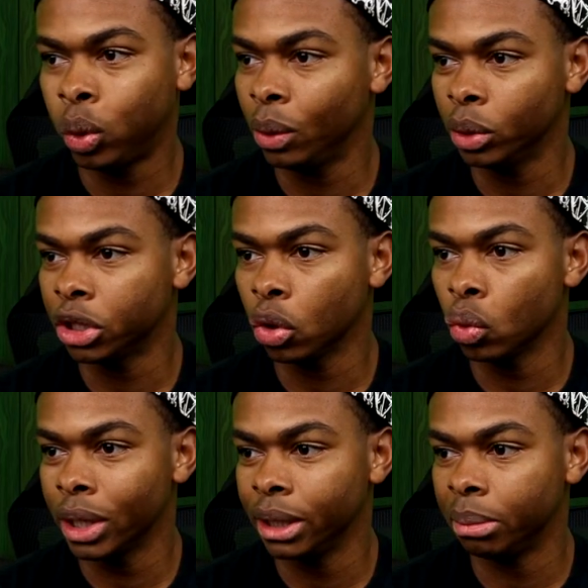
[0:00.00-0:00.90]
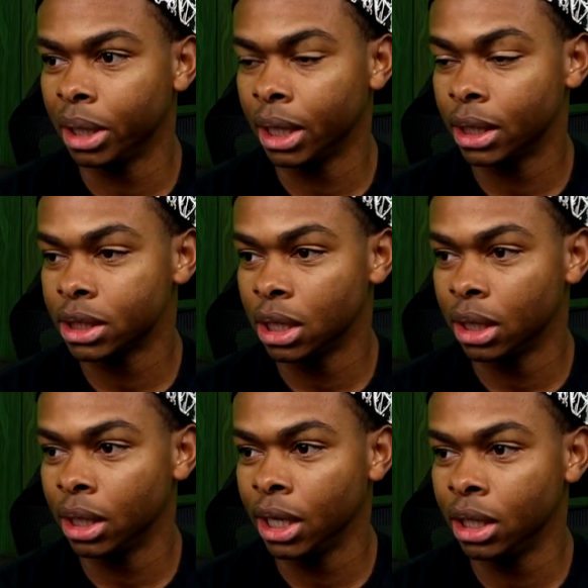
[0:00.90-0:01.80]
Quit with the grinning, man. It's
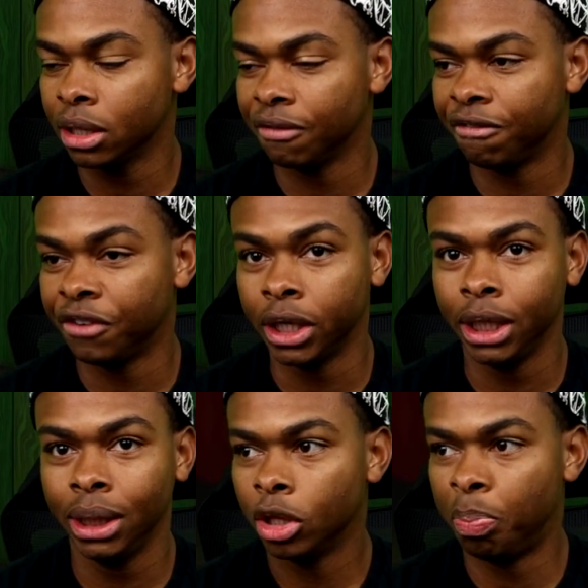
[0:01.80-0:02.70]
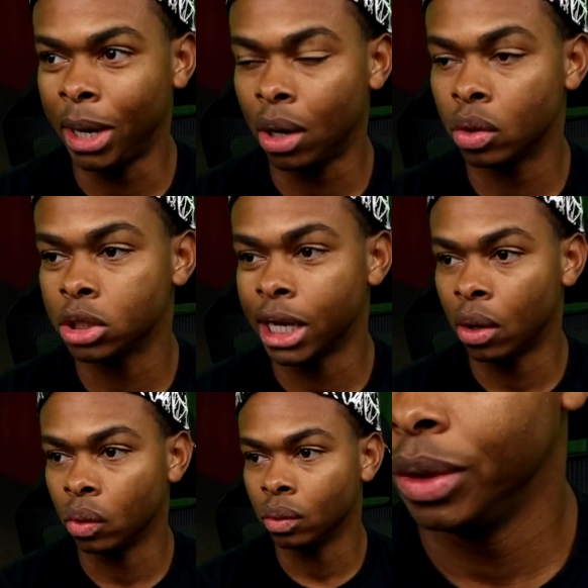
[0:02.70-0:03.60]
not, it ain't nothing funny. The power's
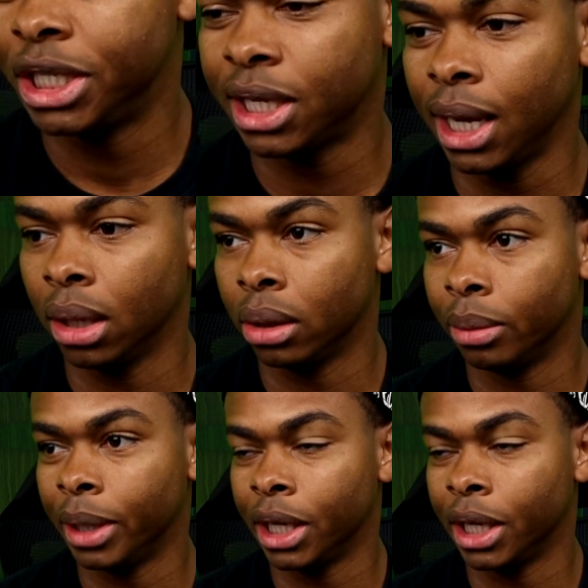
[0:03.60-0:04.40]
out. We scared,